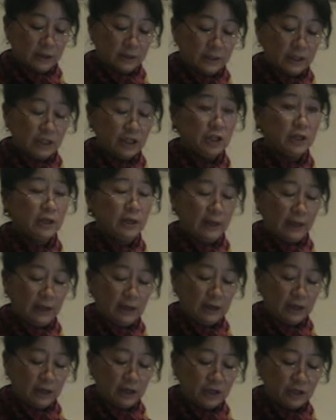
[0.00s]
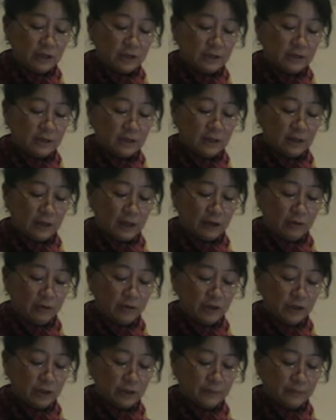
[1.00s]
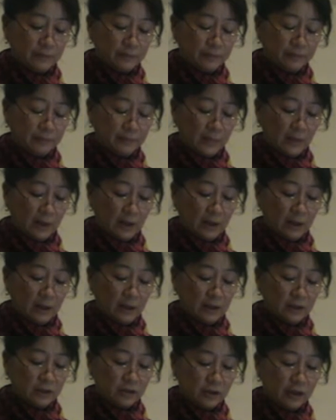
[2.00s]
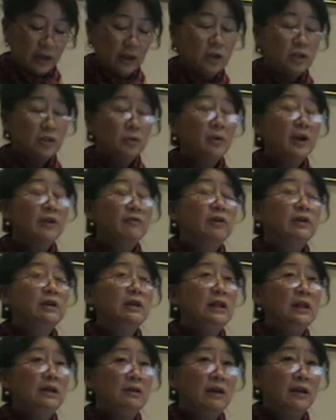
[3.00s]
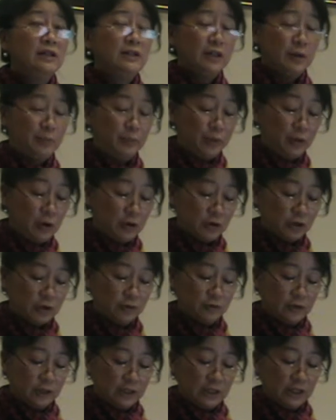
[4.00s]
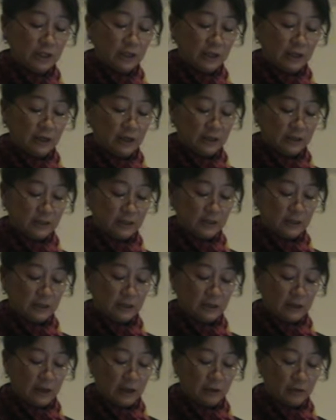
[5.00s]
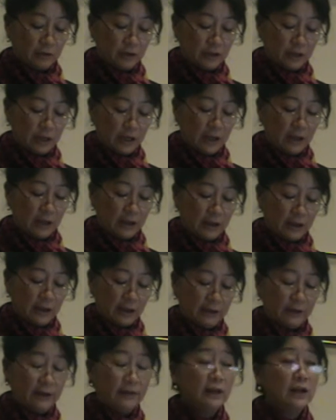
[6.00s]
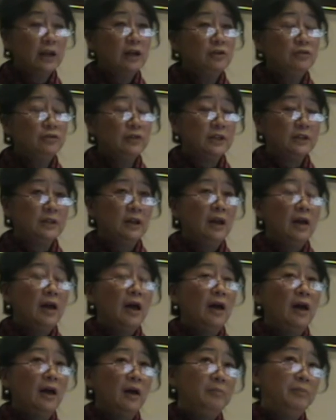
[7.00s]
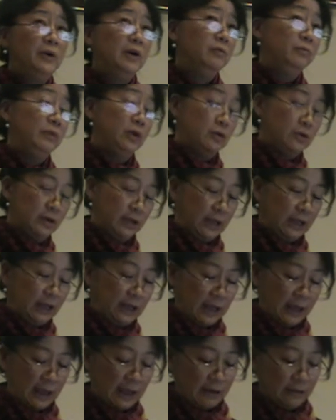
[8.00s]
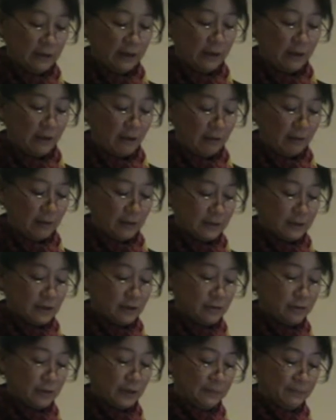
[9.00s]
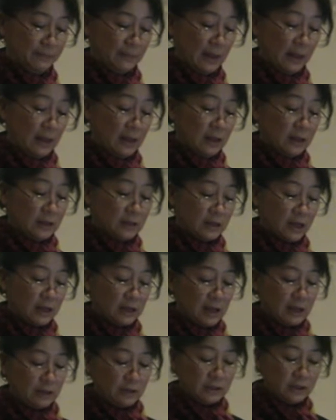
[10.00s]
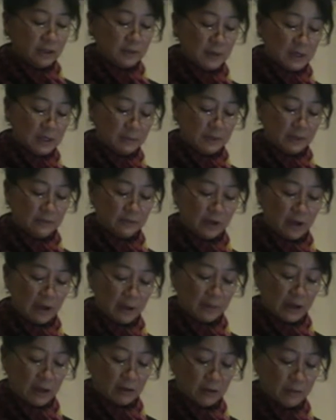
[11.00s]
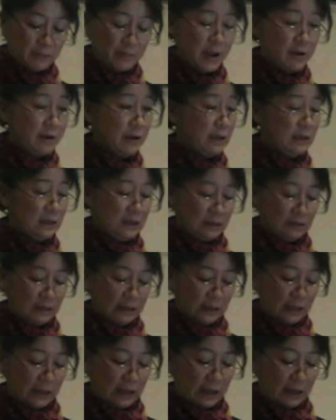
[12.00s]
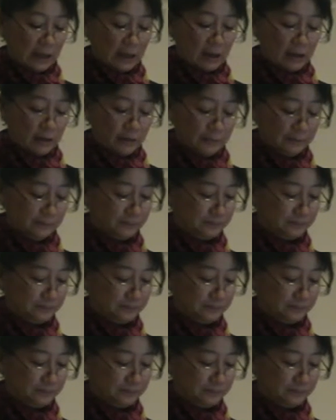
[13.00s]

teaching English as a second language. So we have CLIL as an approach for teaching English as a second language, yeah, in other countries, but we call EAL here in this country. So I'd like to spend a bit of time now comparing CLIL and EAL.